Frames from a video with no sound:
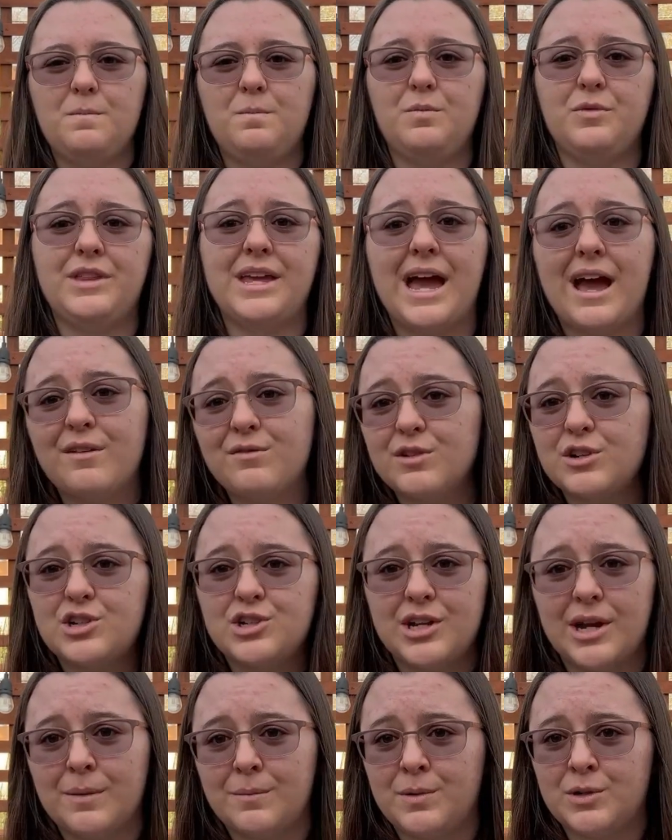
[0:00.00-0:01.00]
The
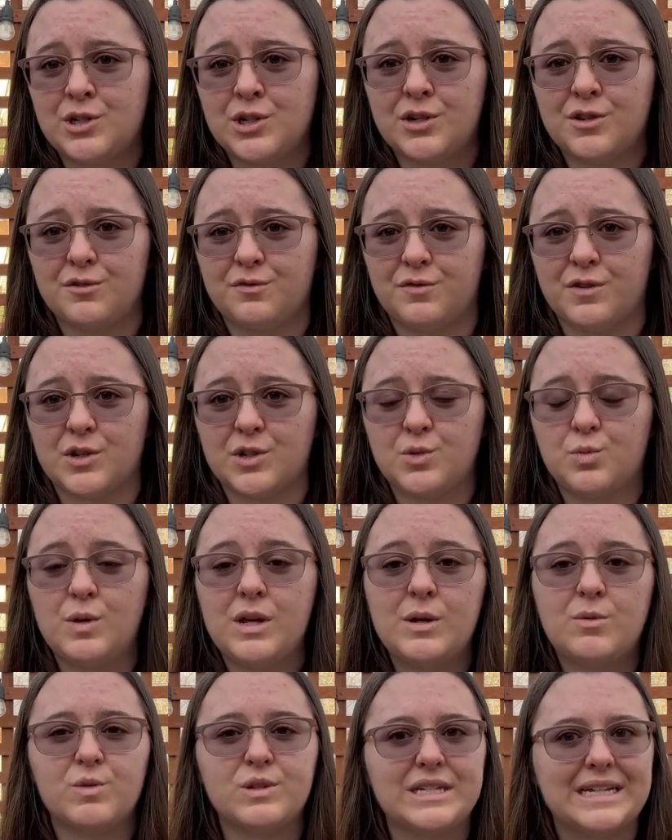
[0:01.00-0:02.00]
average temperature the first
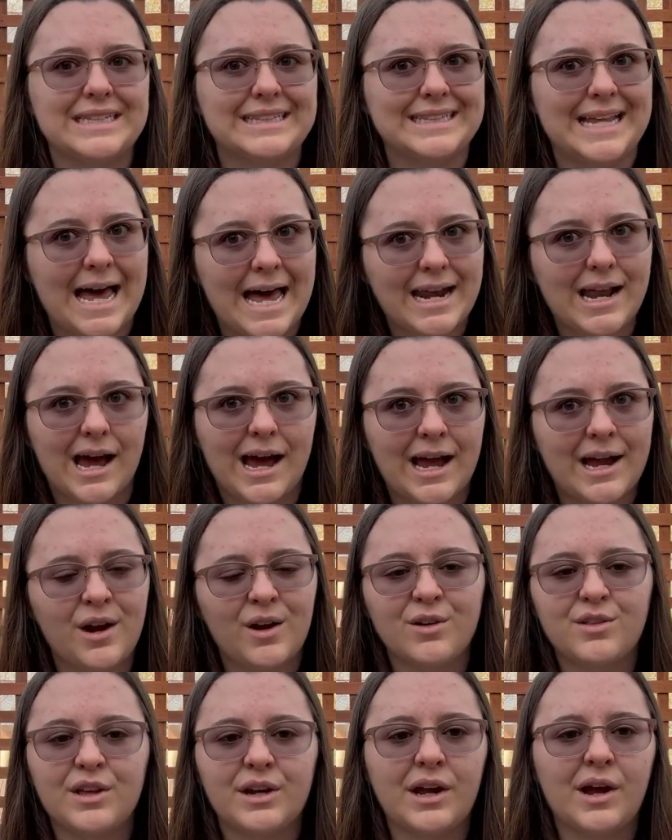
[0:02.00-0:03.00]
week was a lot
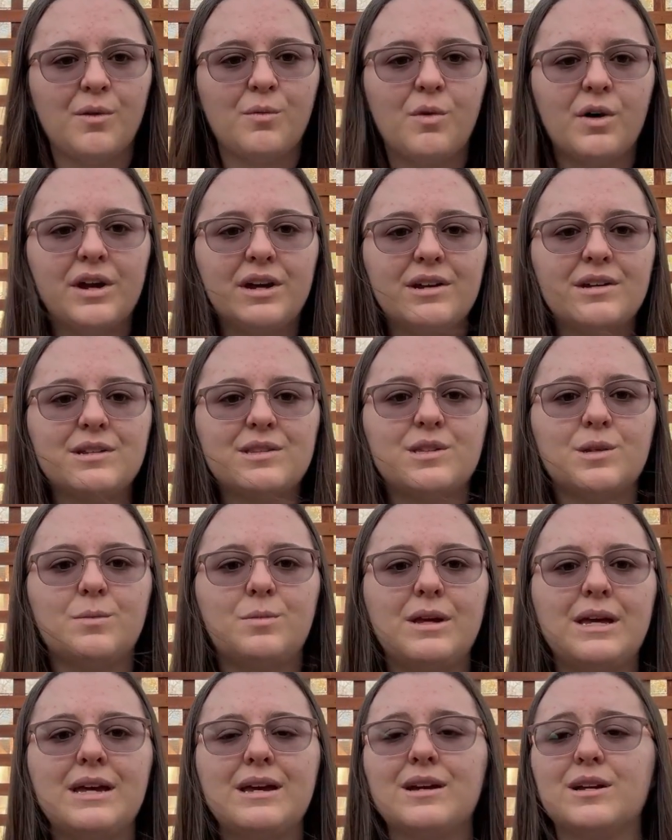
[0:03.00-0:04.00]
higher than I wanted it to
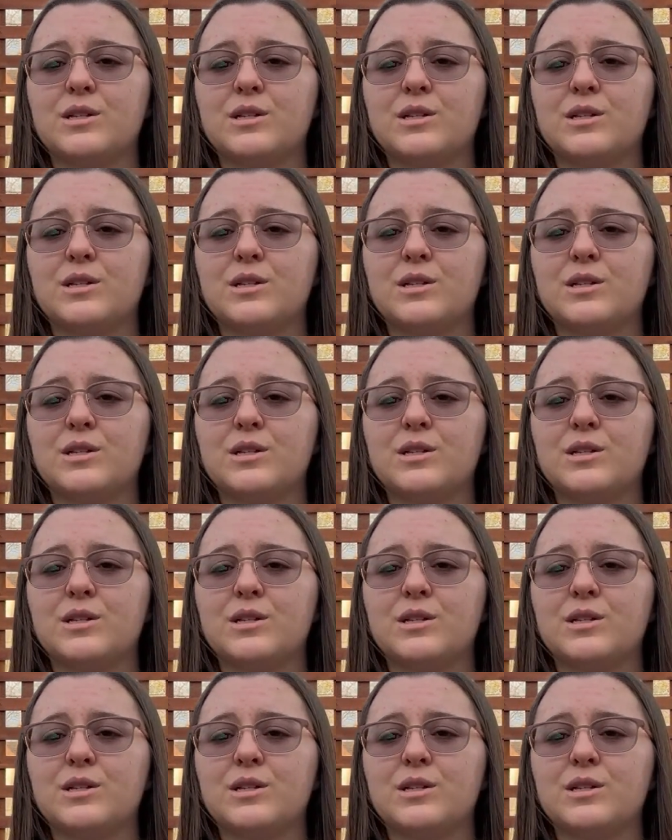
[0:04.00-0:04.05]
be,